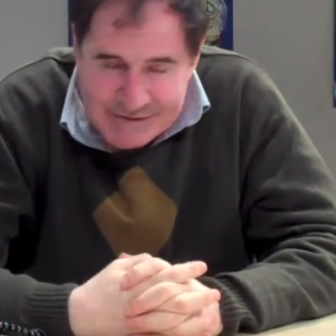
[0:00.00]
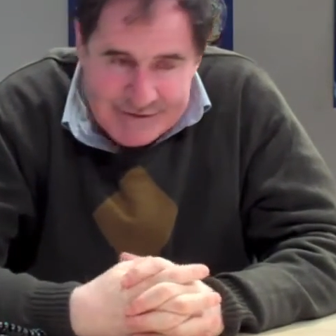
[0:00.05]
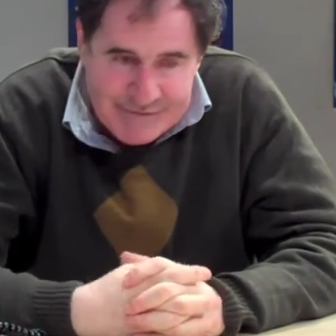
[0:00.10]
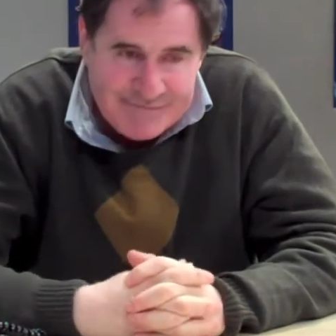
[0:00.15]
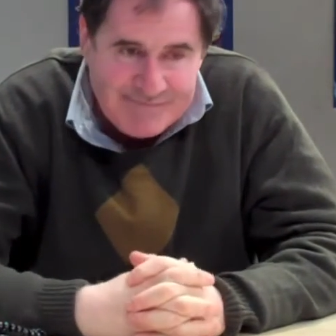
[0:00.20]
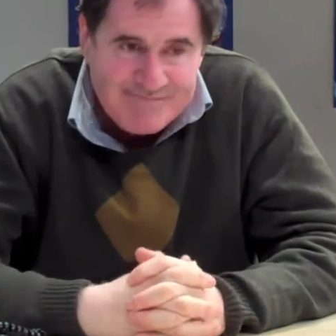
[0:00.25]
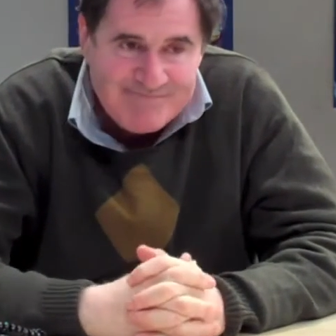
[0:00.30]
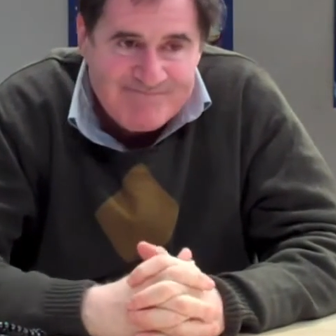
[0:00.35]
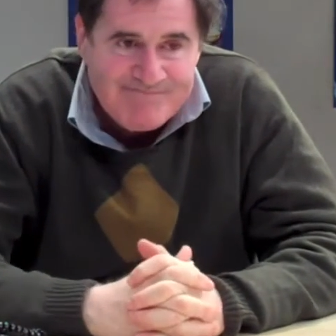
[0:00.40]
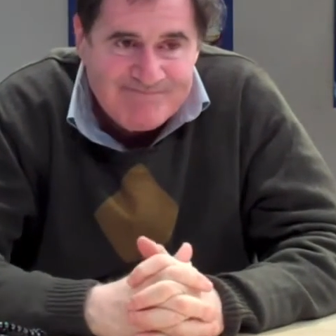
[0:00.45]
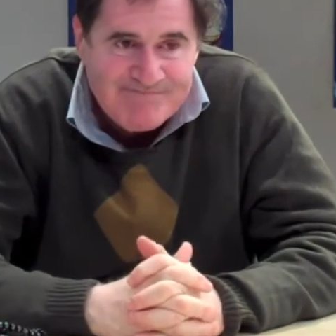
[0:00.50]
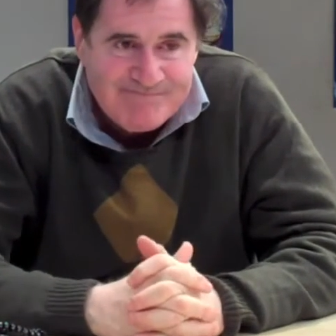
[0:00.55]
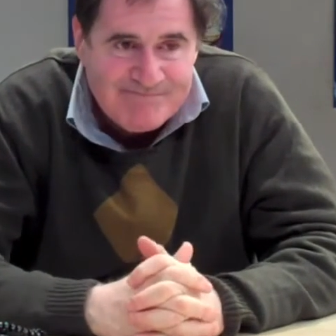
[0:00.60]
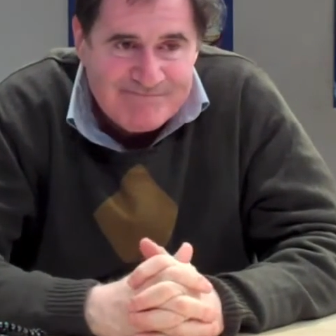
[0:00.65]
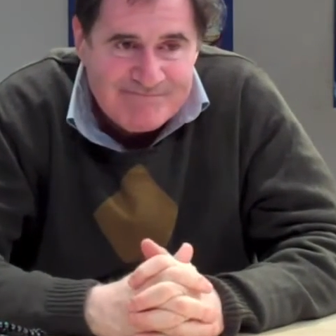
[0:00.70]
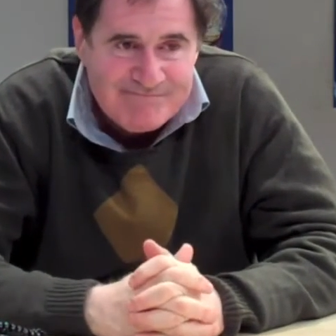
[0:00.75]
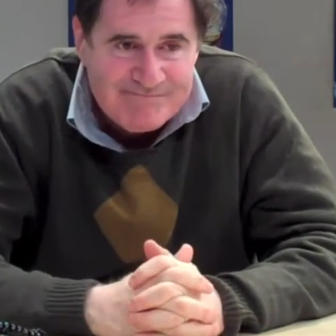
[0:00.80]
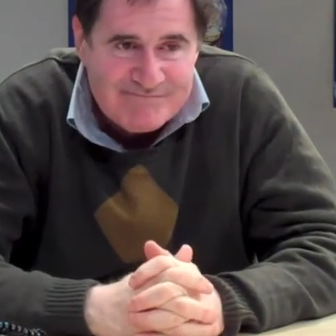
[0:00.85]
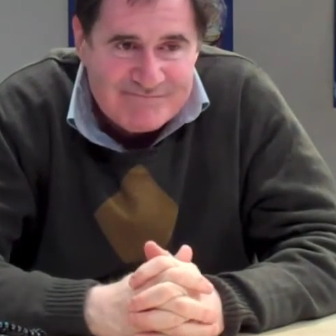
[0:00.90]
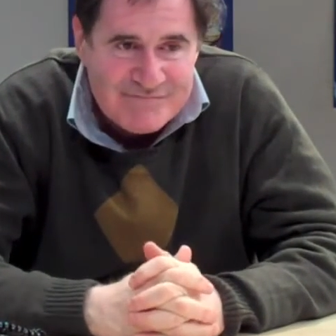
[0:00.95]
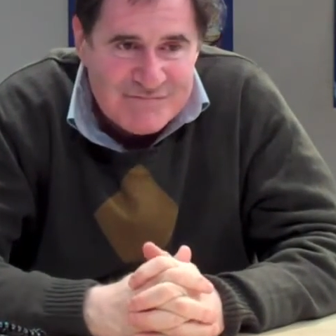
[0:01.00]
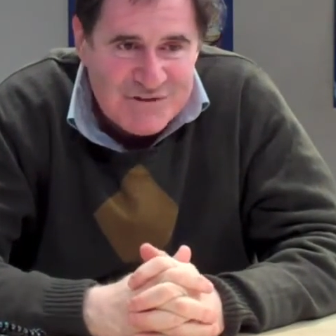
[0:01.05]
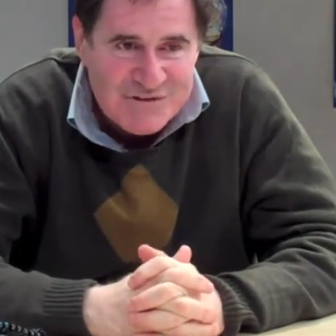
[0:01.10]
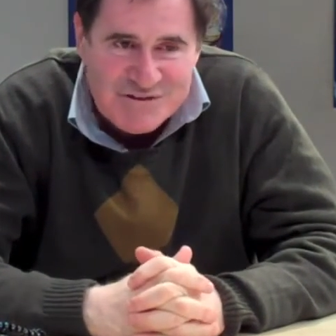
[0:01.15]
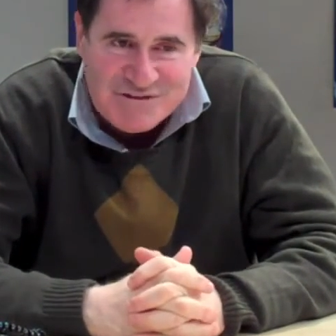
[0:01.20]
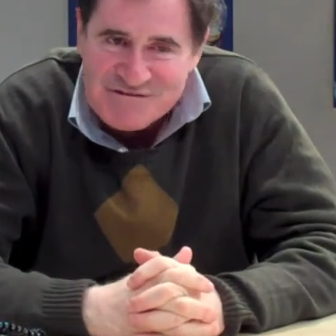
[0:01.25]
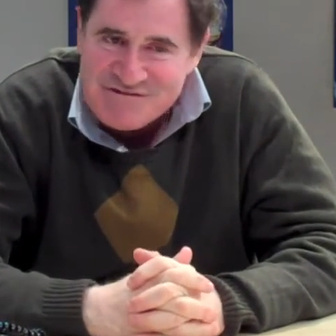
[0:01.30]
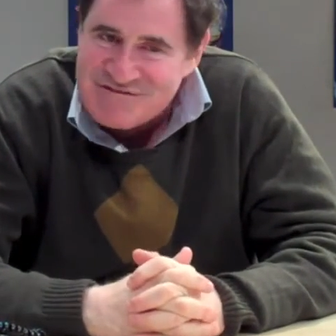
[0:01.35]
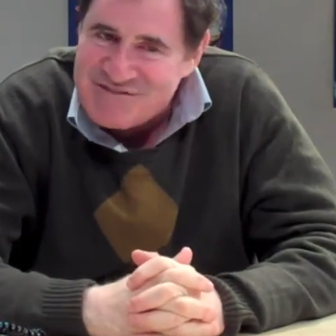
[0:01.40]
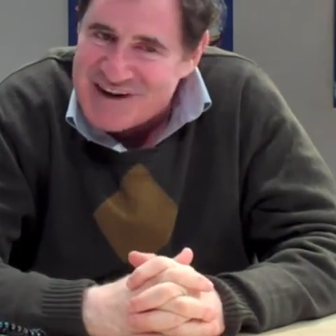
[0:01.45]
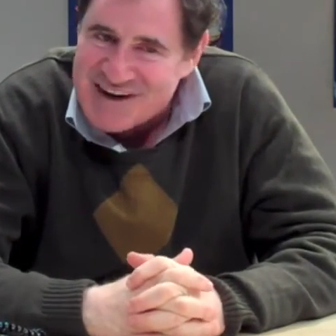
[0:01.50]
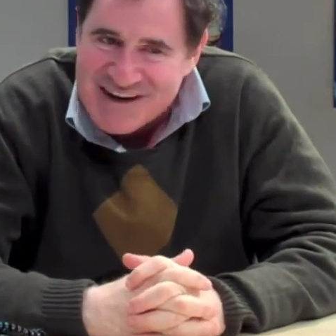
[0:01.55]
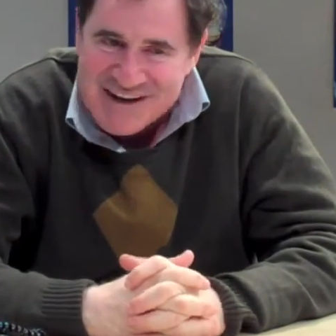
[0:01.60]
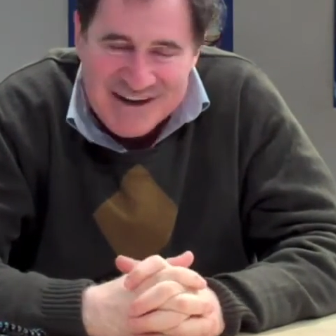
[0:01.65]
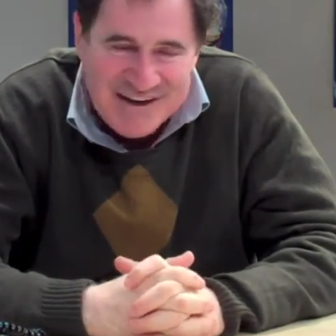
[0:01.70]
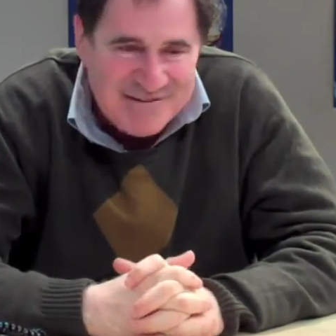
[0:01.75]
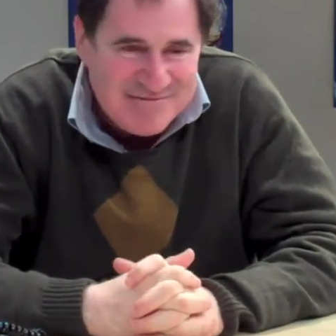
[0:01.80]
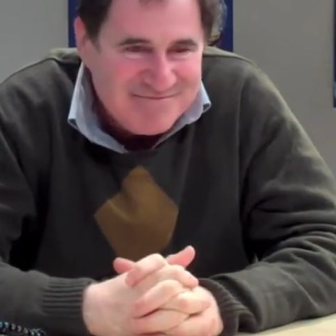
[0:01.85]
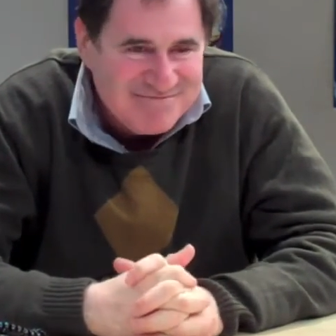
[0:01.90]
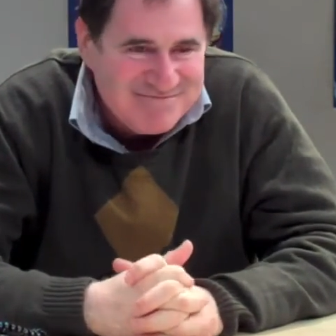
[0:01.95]
Your balls. Oh, fuck.
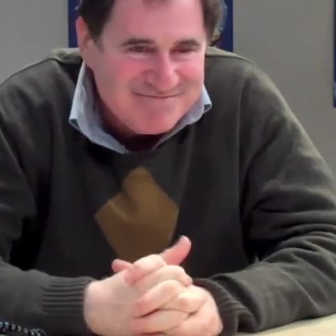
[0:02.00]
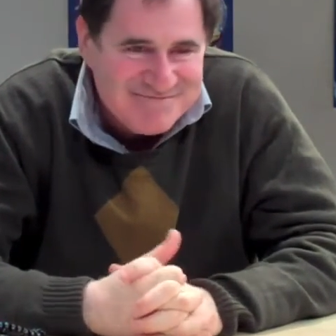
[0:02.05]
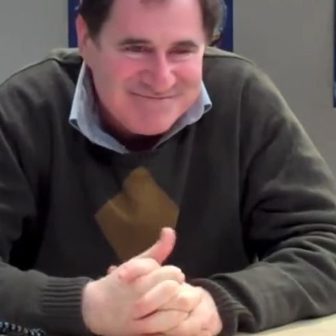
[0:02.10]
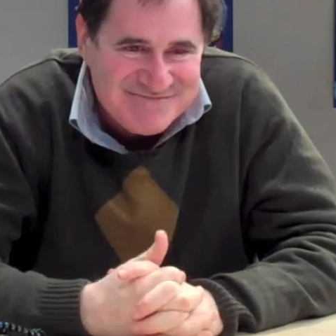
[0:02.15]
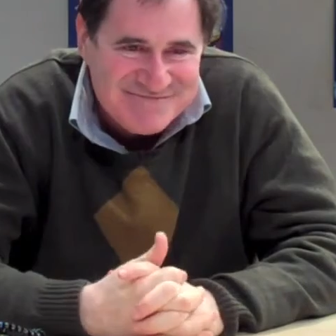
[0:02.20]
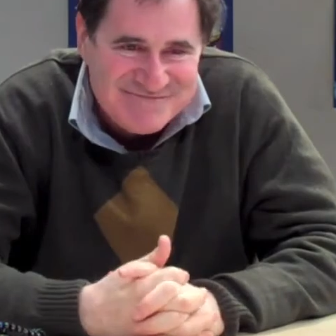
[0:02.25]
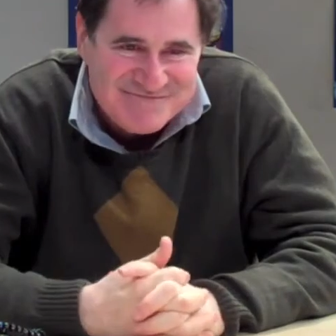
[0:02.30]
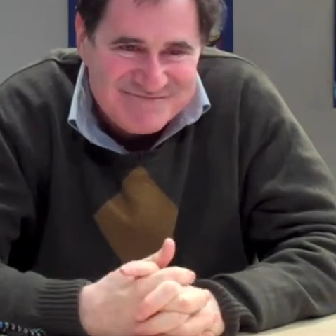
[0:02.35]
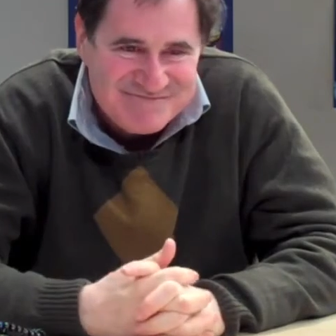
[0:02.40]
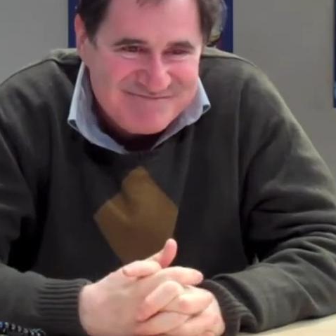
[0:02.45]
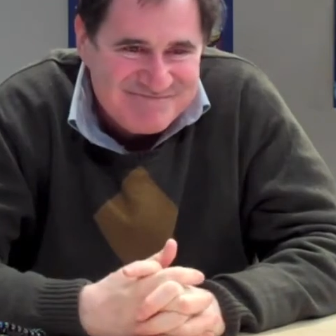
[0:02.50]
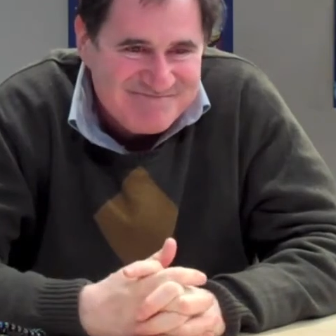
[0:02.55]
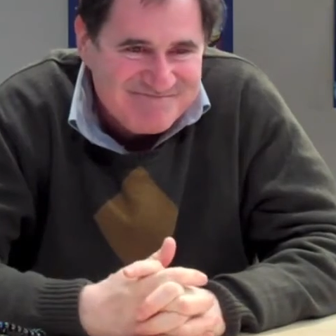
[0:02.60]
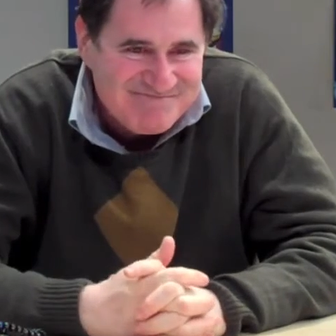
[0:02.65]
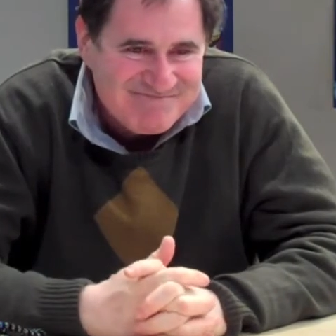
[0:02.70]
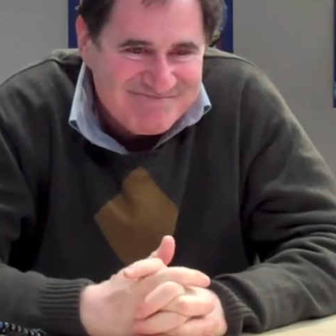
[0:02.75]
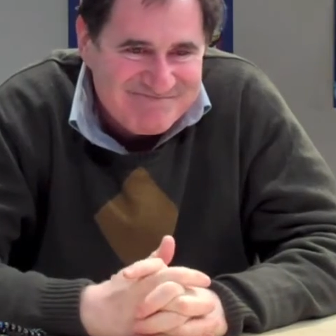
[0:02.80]
They want to see your